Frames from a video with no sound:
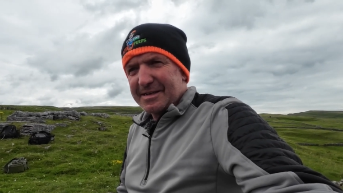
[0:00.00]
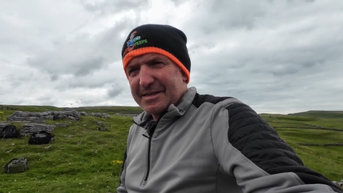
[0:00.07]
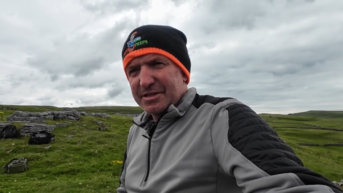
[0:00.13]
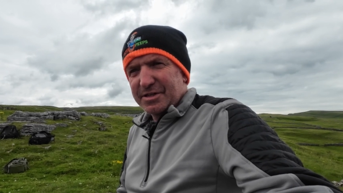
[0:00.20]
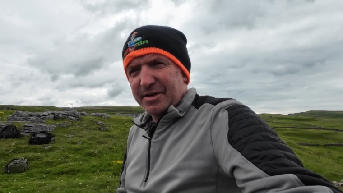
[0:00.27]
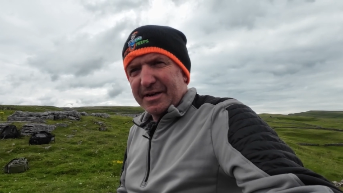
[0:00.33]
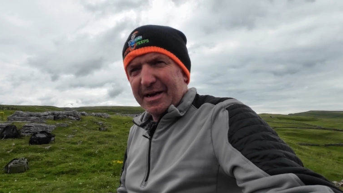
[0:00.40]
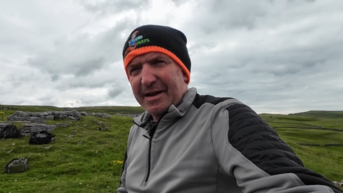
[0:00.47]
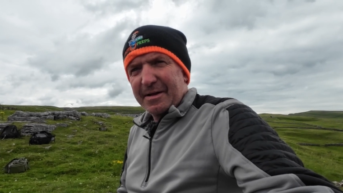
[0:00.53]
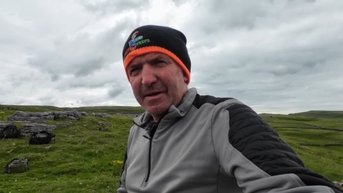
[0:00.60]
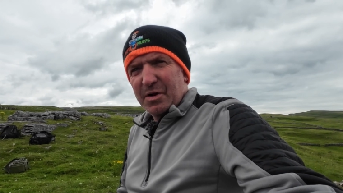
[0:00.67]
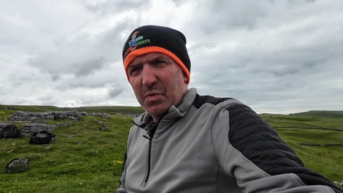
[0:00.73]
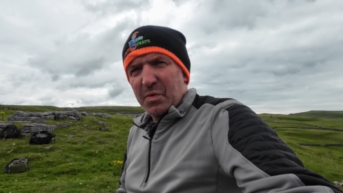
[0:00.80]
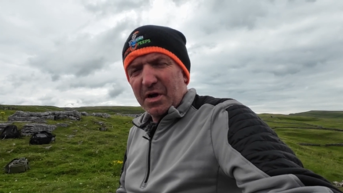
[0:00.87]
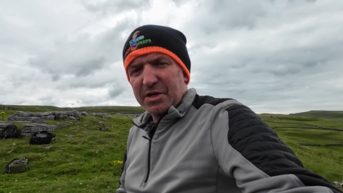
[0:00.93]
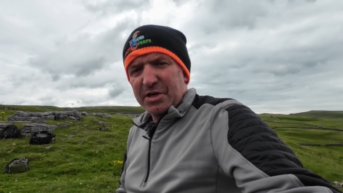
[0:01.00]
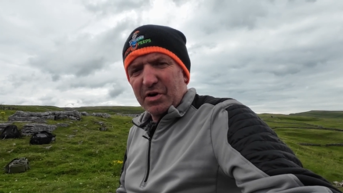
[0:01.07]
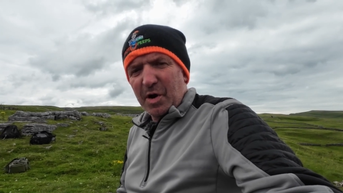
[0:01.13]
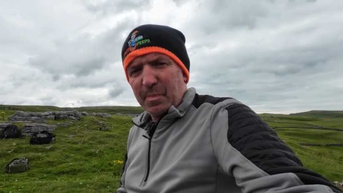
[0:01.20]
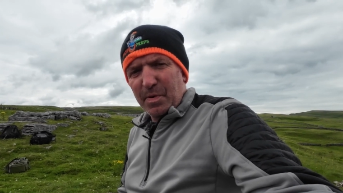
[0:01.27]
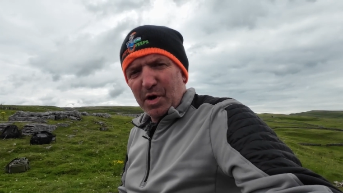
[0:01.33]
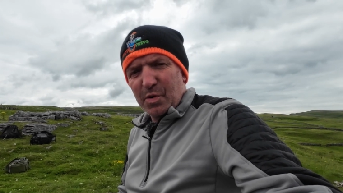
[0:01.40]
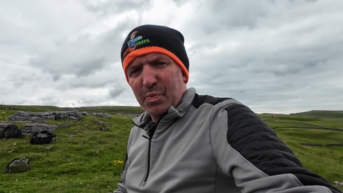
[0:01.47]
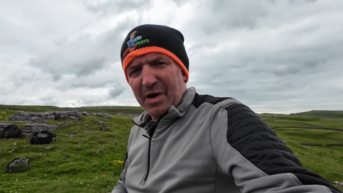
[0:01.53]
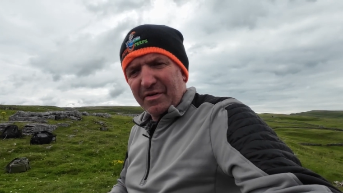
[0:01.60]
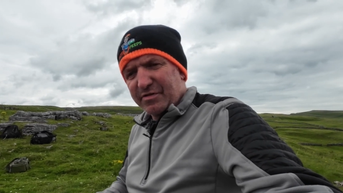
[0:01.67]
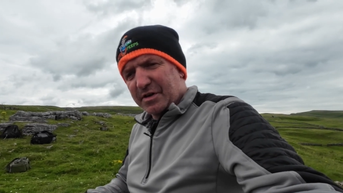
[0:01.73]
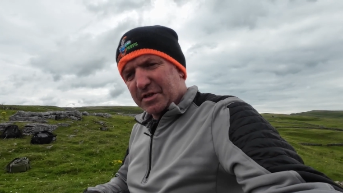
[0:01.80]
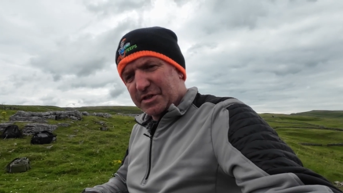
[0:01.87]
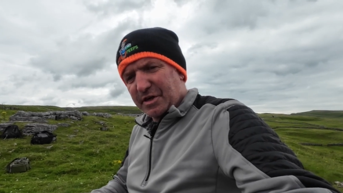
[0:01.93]
So yeah, what I'll do, I'll put up what I've
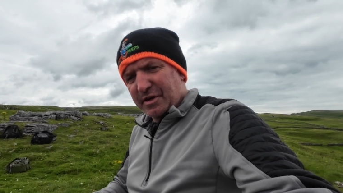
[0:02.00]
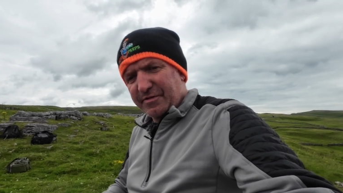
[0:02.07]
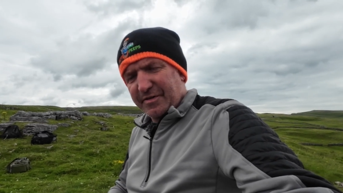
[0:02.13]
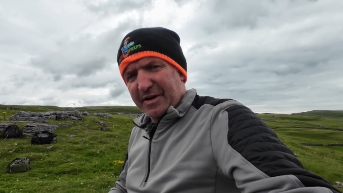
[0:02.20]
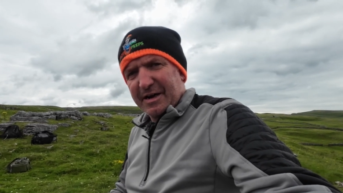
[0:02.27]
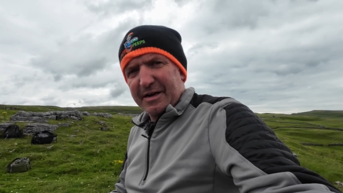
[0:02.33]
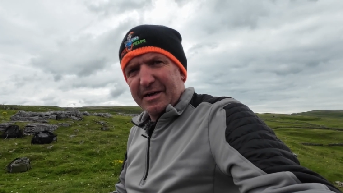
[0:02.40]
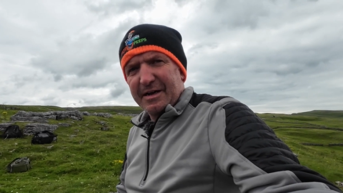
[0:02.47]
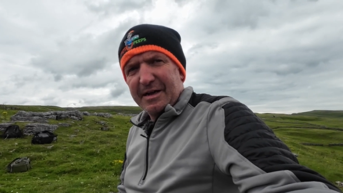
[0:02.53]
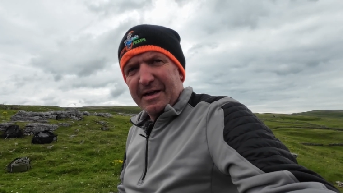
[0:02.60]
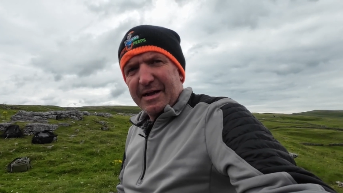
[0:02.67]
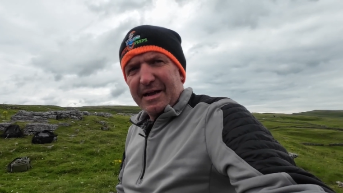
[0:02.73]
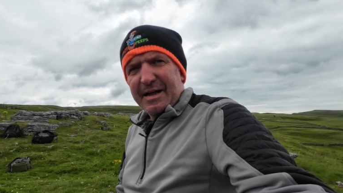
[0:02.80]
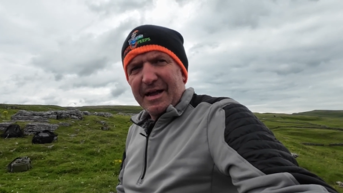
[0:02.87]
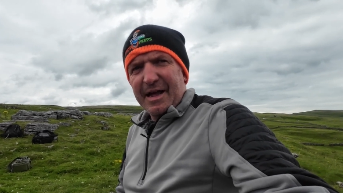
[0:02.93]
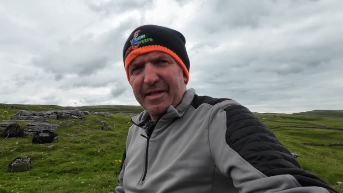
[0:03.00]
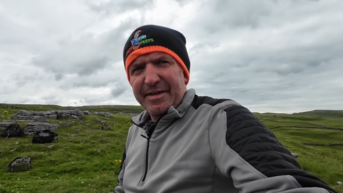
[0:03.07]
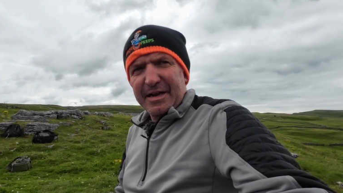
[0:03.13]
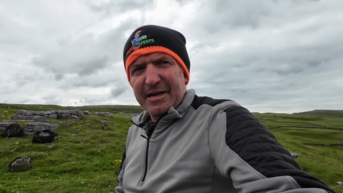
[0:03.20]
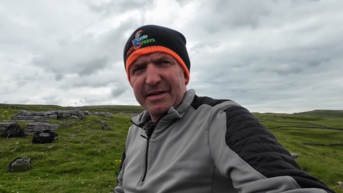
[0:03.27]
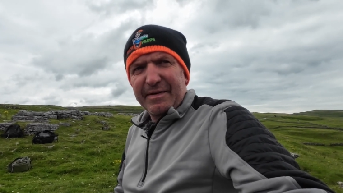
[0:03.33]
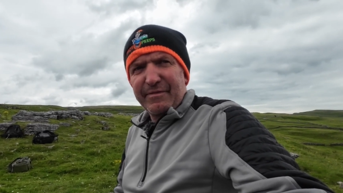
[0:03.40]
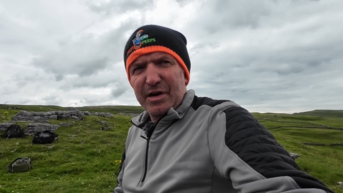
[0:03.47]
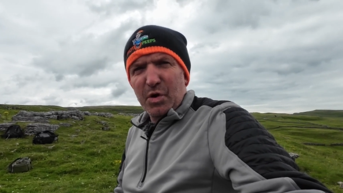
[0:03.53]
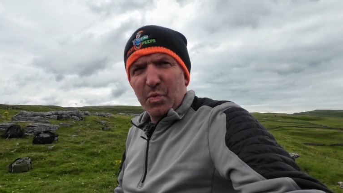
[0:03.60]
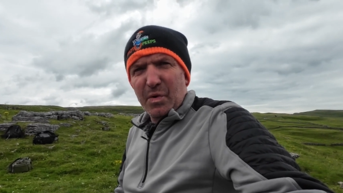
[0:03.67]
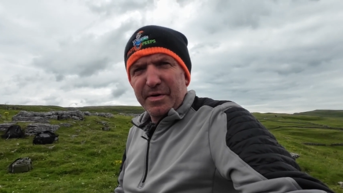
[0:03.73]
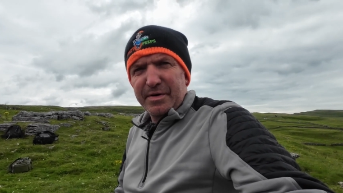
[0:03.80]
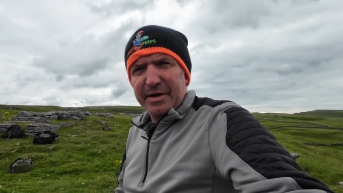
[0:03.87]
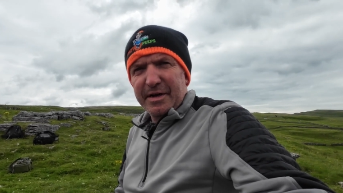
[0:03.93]
got so far. I think I'll have a little
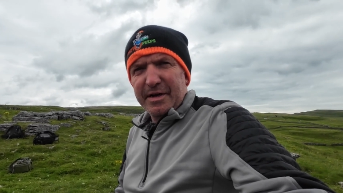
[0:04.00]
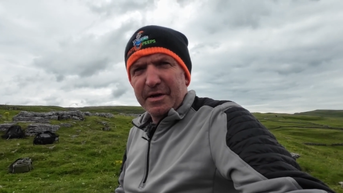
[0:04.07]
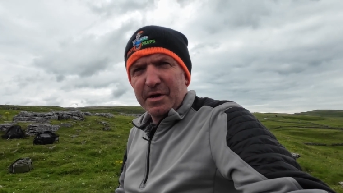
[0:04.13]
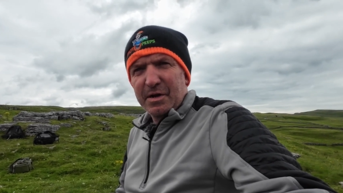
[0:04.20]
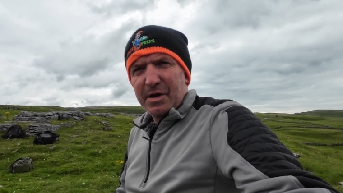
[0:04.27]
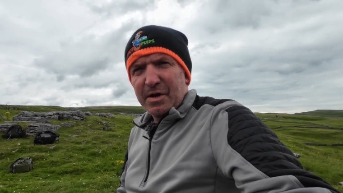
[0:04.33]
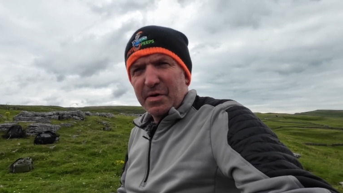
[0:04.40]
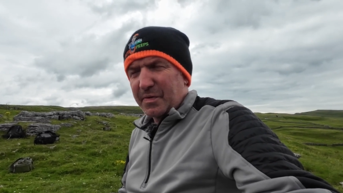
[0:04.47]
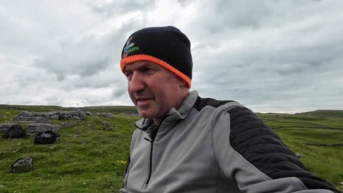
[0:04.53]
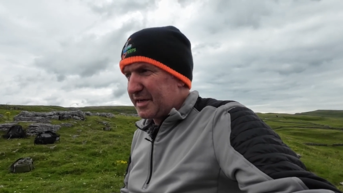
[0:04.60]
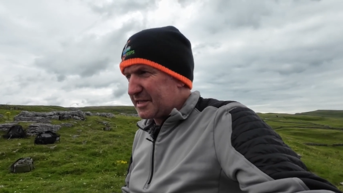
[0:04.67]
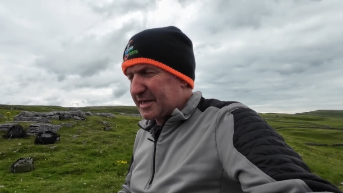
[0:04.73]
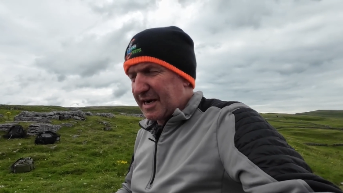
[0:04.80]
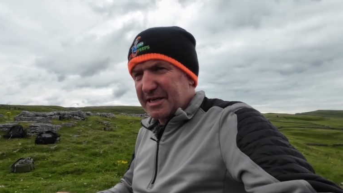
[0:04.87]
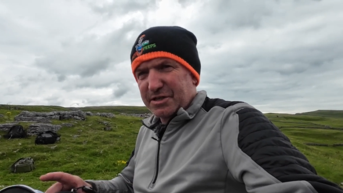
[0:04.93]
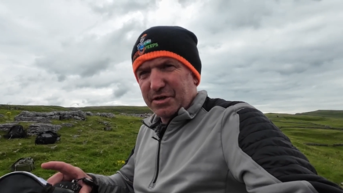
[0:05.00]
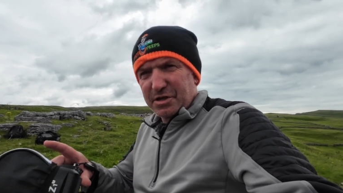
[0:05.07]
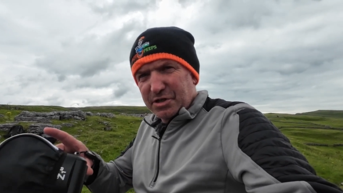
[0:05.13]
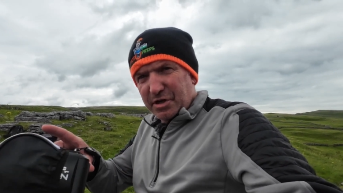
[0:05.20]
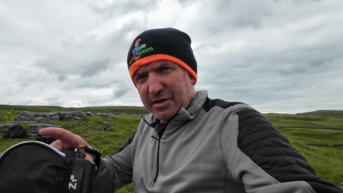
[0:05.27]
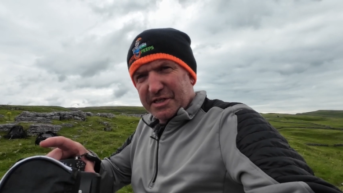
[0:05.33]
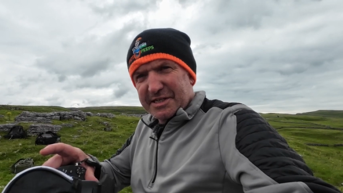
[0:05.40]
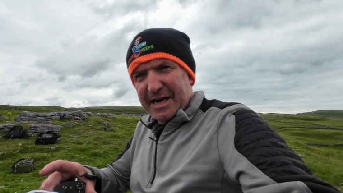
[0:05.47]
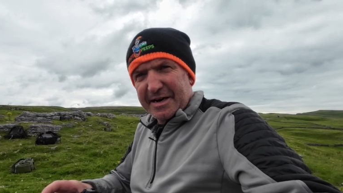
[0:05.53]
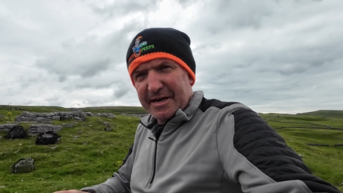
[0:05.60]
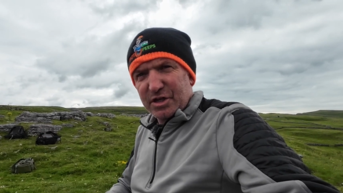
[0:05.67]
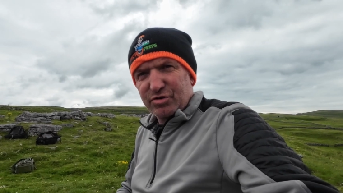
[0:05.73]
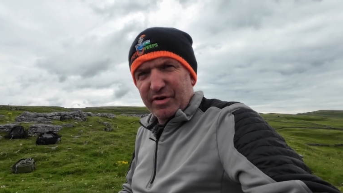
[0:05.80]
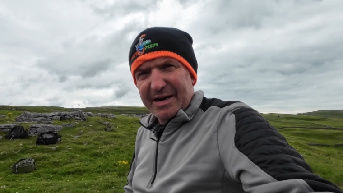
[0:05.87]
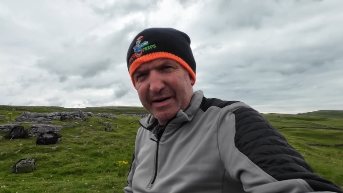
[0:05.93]
wander when these guys go to the other side of
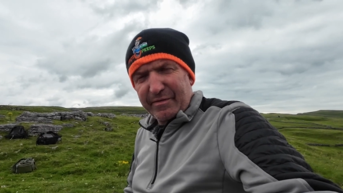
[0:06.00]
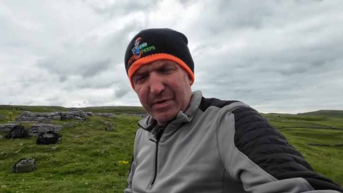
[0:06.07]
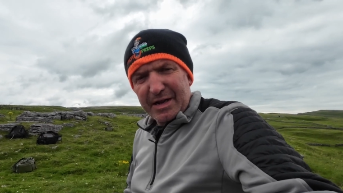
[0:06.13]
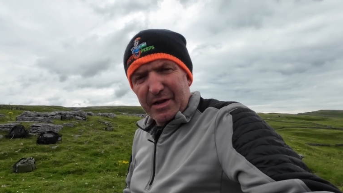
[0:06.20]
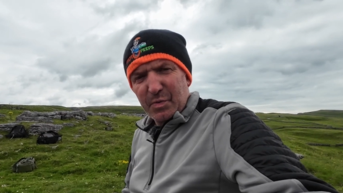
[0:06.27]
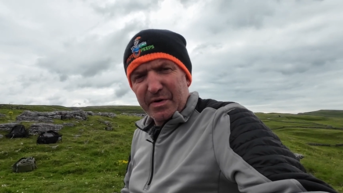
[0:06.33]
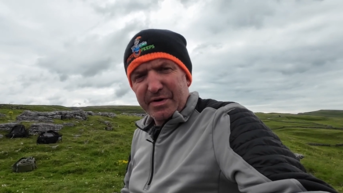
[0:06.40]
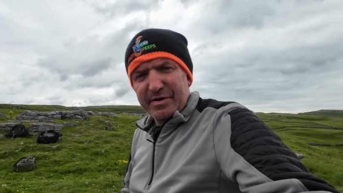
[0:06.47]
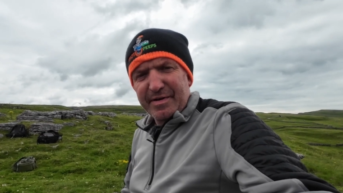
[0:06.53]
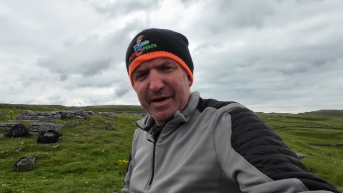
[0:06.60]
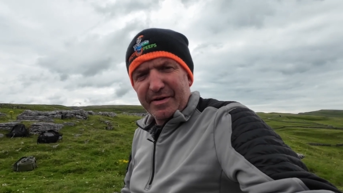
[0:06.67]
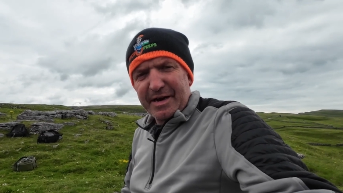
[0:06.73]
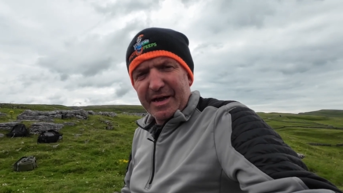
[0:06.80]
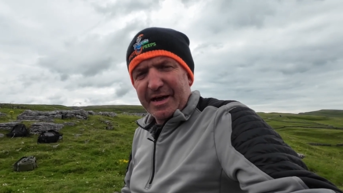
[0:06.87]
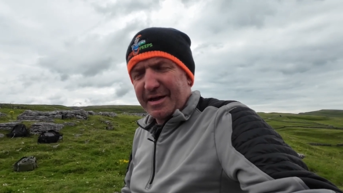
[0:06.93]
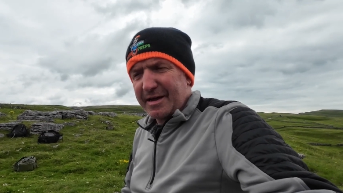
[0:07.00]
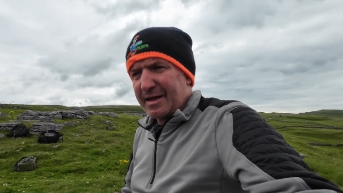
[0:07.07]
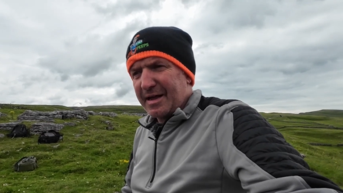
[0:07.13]
the trail, have a little wander around there.